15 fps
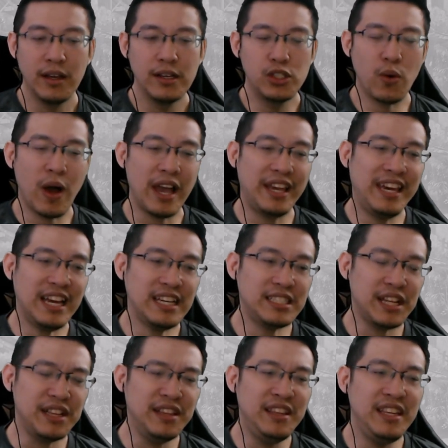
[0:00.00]
So I guess
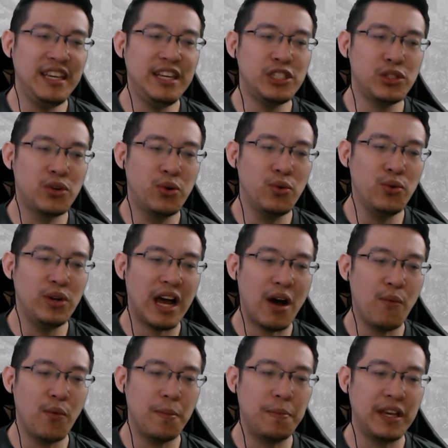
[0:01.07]
the niche
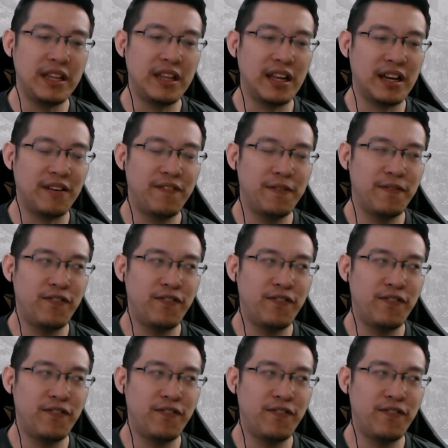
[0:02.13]
cooldown would be the